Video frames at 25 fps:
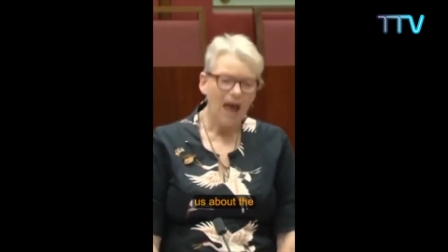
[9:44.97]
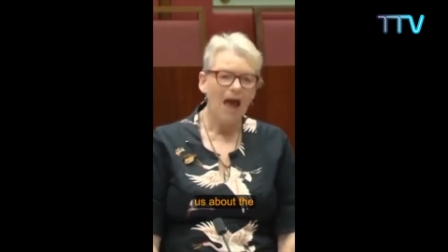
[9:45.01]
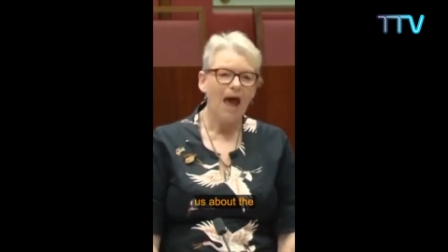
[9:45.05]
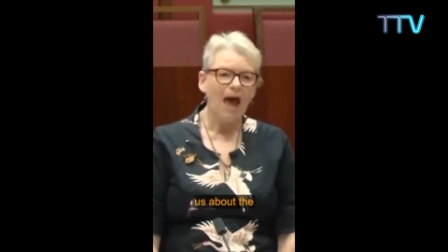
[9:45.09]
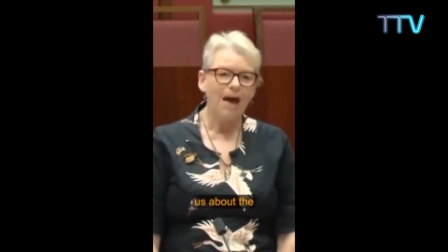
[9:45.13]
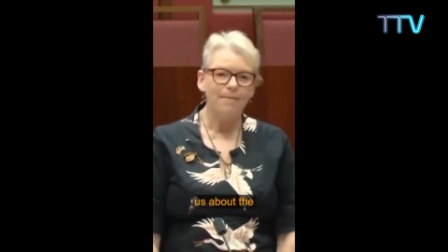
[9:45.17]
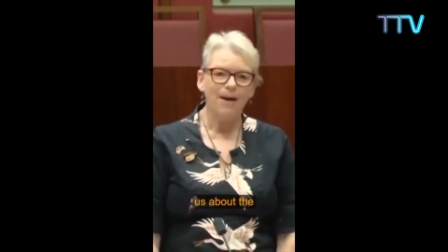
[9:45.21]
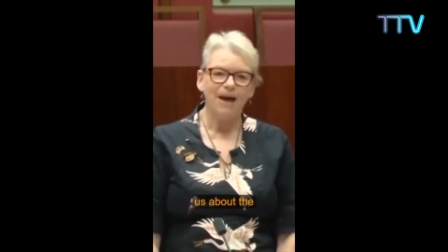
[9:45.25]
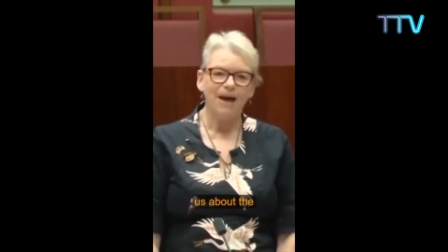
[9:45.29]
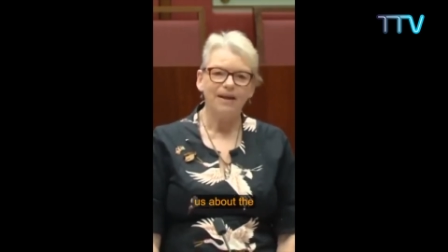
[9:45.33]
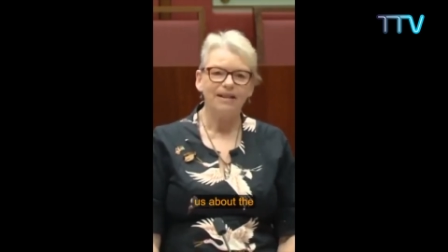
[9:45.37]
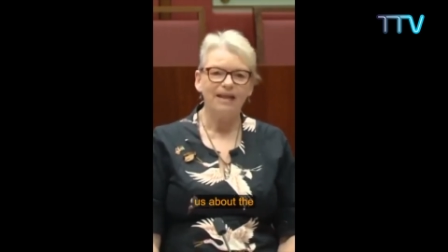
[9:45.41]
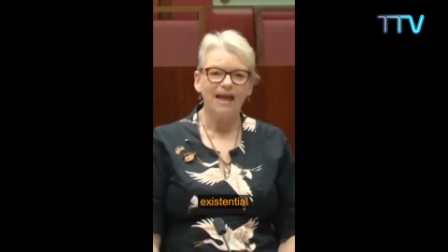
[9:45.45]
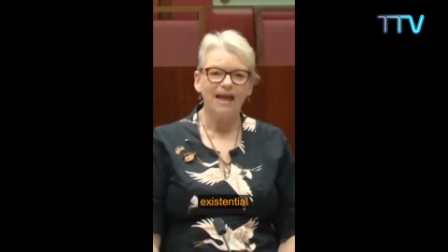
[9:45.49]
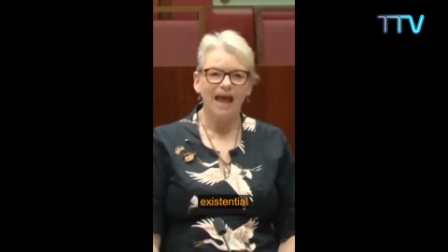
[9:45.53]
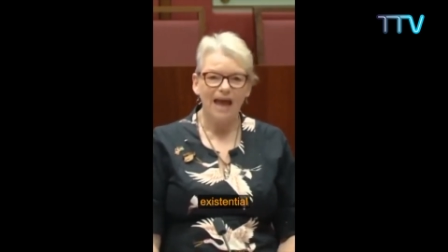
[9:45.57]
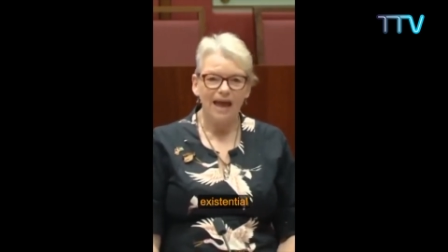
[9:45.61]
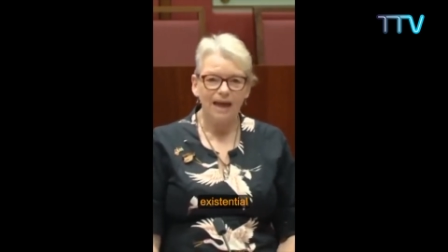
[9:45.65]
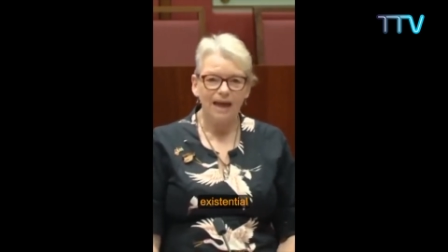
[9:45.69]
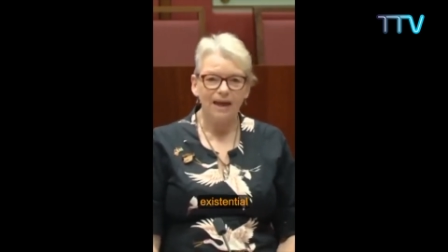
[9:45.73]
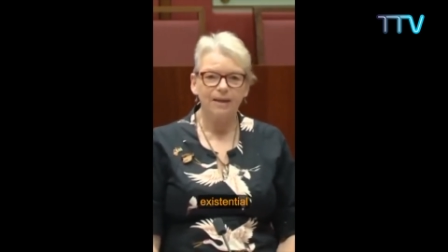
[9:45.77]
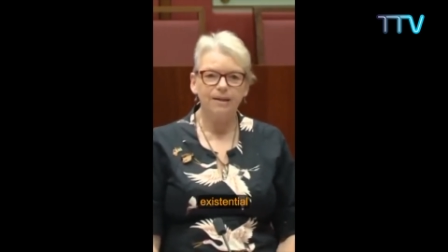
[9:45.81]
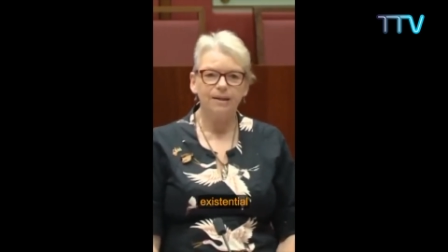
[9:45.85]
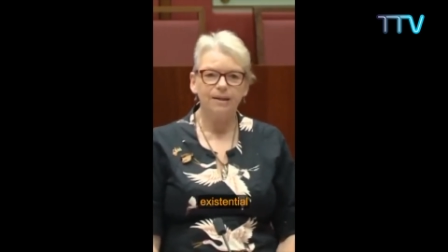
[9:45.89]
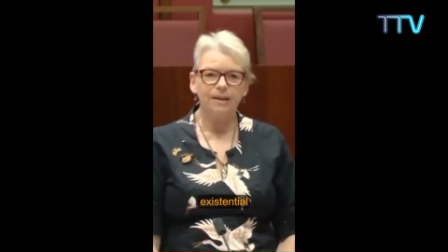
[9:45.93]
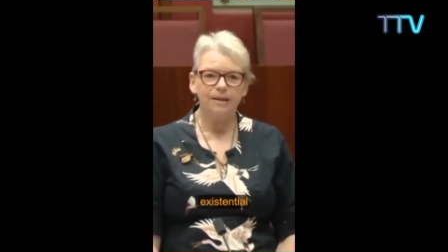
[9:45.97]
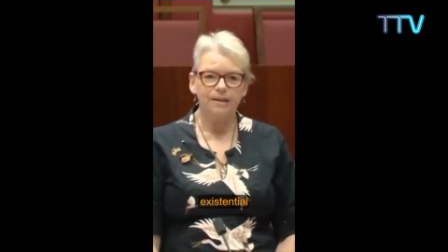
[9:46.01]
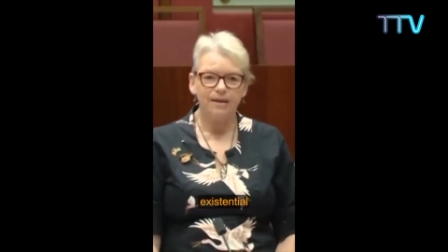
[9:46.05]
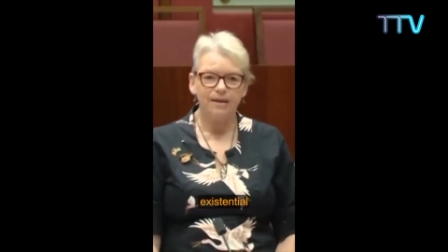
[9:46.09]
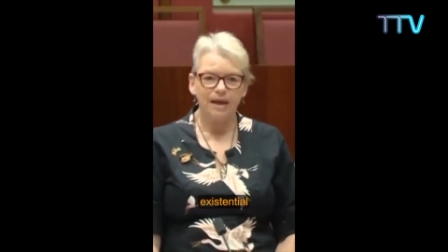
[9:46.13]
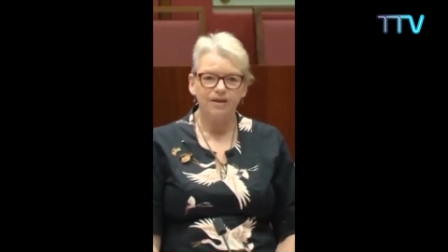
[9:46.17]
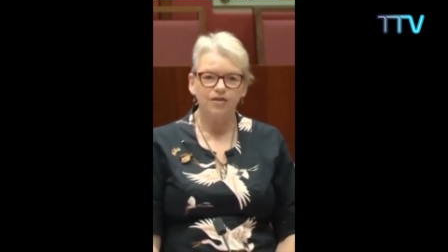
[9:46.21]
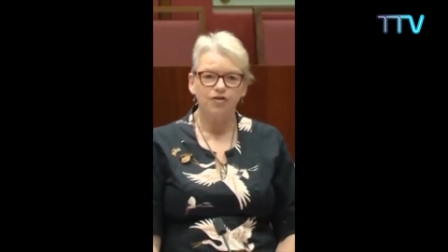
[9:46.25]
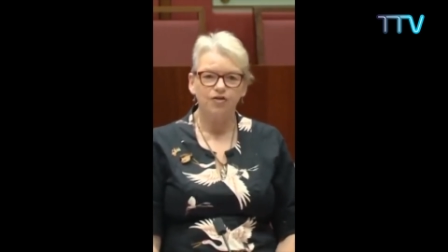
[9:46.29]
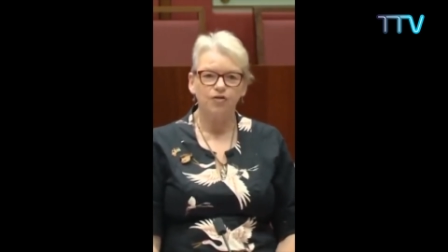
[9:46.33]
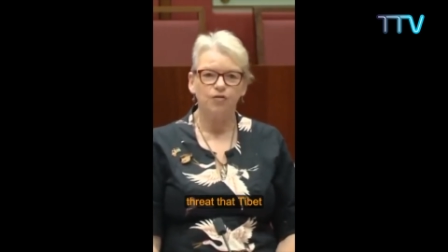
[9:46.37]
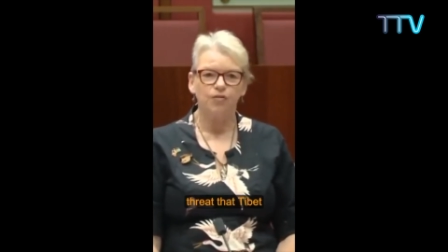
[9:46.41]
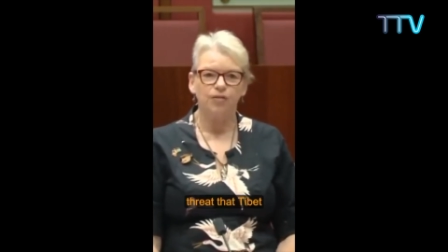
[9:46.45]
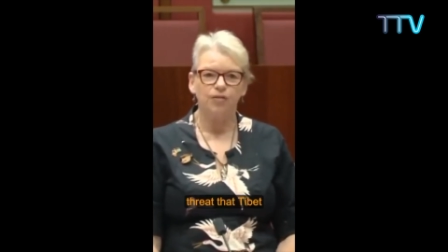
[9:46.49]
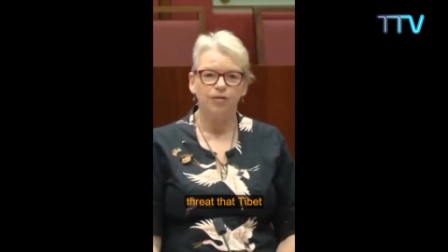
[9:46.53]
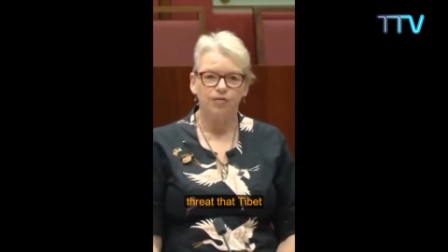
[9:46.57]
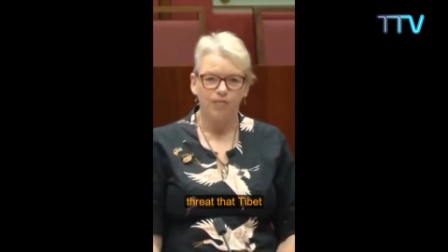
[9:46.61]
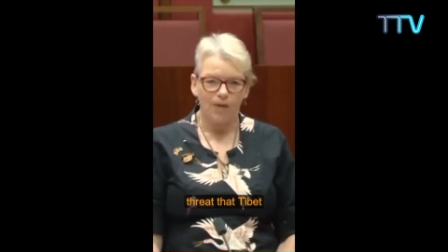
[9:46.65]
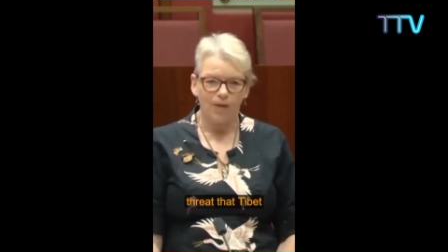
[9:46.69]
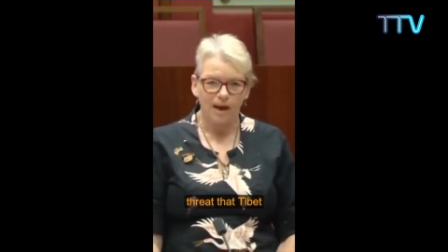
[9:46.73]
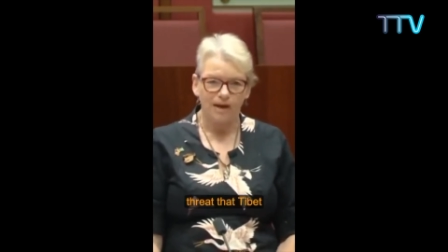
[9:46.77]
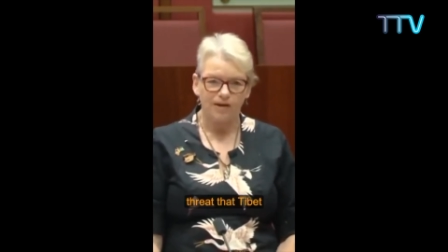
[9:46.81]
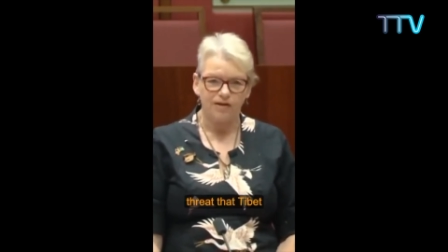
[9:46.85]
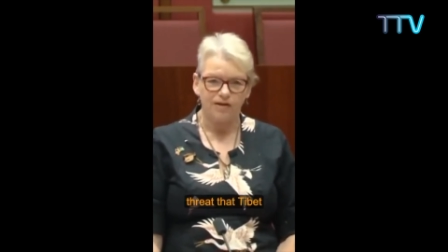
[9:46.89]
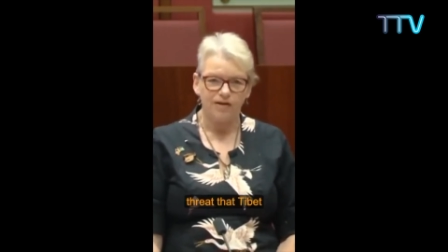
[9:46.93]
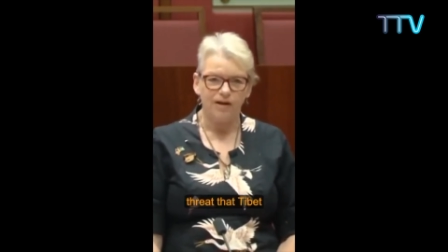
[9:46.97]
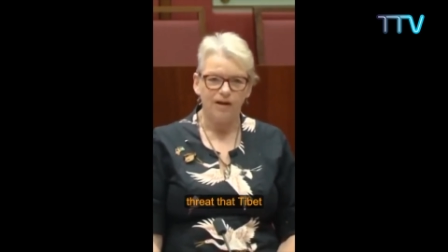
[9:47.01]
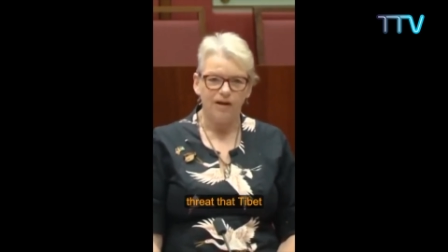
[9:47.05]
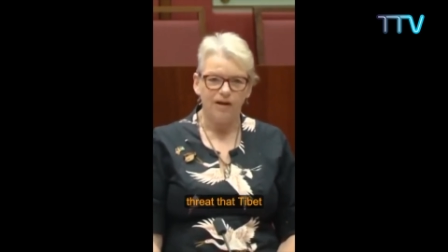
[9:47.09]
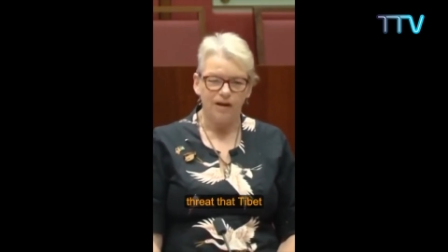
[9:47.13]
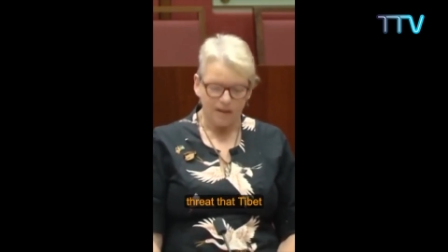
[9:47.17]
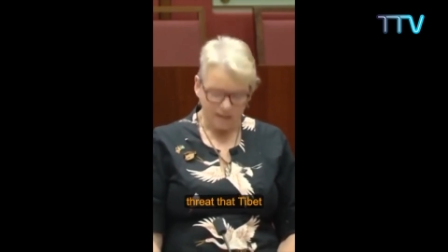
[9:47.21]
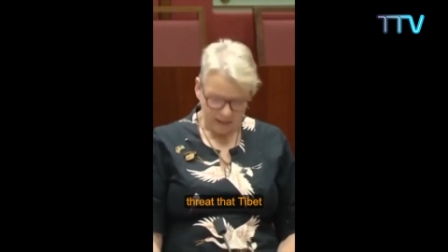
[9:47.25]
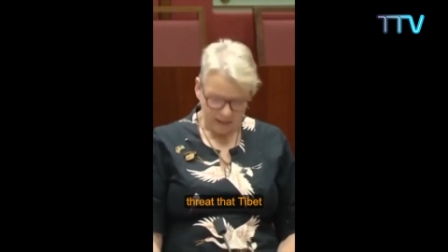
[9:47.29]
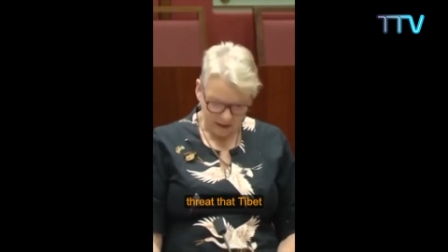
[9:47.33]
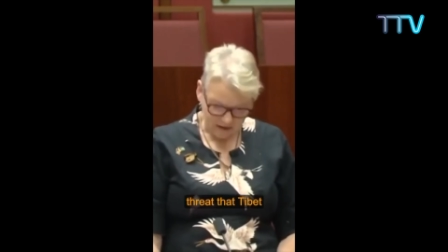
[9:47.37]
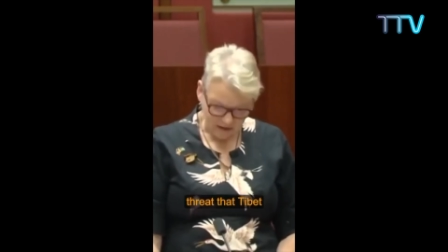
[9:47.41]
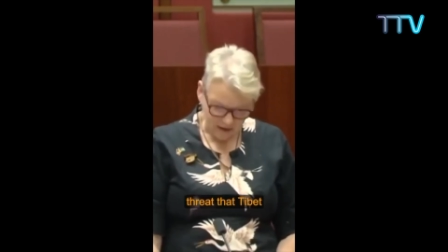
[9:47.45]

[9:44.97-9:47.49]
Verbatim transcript: about the existential threat that